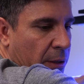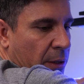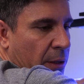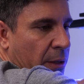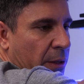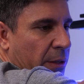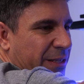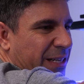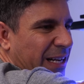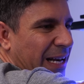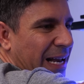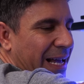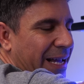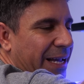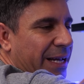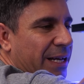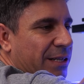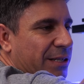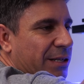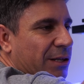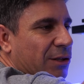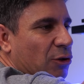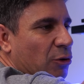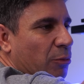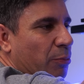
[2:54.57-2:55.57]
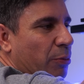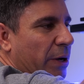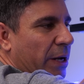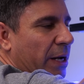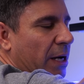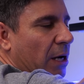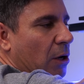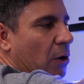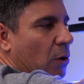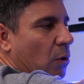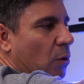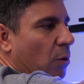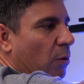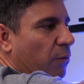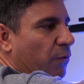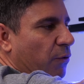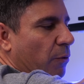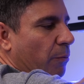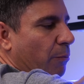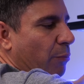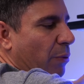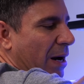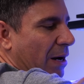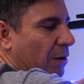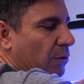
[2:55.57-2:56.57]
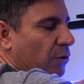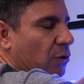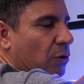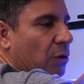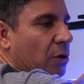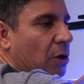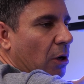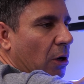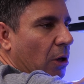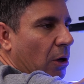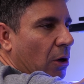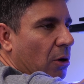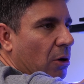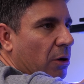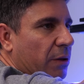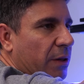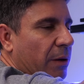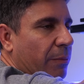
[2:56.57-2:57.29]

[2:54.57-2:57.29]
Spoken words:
It's a lot easier to bring a coral from brown to color